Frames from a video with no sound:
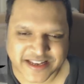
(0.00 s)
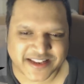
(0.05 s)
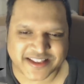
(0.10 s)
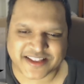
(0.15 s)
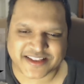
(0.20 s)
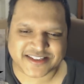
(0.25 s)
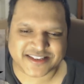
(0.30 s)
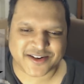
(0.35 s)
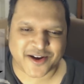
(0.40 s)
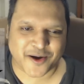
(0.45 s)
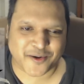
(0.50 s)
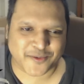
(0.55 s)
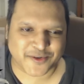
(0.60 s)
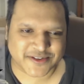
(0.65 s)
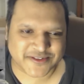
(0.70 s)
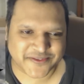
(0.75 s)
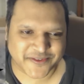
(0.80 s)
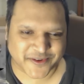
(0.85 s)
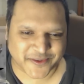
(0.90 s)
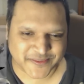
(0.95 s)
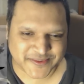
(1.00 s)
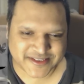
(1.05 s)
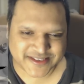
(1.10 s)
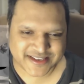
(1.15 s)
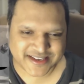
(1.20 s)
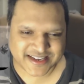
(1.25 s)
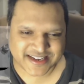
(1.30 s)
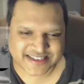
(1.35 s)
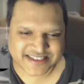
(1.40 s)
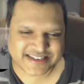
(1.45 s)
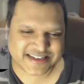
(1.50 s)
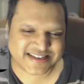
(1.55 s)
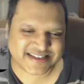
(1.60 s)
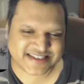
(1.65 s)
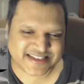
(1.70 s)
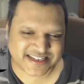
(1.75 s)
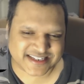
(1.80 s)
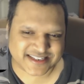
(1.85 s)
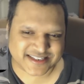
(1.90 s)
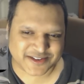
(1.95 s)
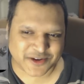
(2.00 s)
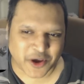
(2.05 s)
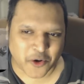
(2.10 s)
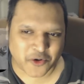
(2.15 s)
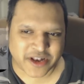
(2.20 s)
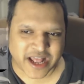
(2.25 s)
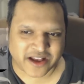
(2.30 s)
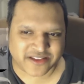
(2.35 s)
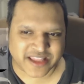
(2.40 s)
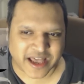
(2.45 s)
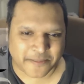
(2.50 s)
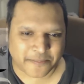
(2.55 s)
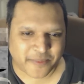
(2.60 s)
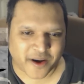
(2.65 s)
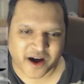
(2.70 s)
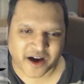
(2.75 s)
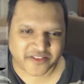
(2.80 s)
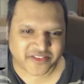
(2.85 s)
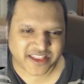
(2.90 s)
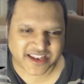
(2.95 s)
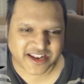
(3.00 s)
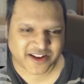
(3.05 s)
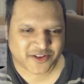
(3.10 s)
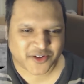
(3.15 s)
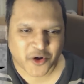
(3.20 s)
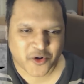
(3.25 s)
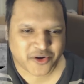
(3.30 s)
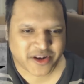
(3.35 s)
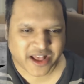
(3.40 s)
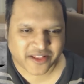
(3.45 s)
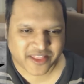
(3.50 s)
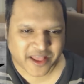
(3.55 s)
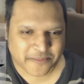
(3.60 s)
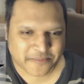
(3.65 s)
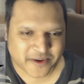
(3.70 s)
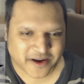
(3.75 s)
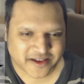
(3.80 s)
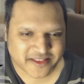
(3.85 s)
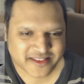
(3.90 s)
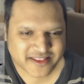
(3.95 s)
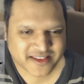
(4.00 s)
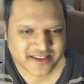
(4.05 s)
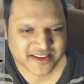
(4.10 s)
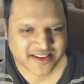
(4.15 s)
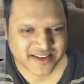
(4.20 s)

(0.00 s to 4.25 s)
been in the Star Wars films. Just go down that path. They didn't go down that path.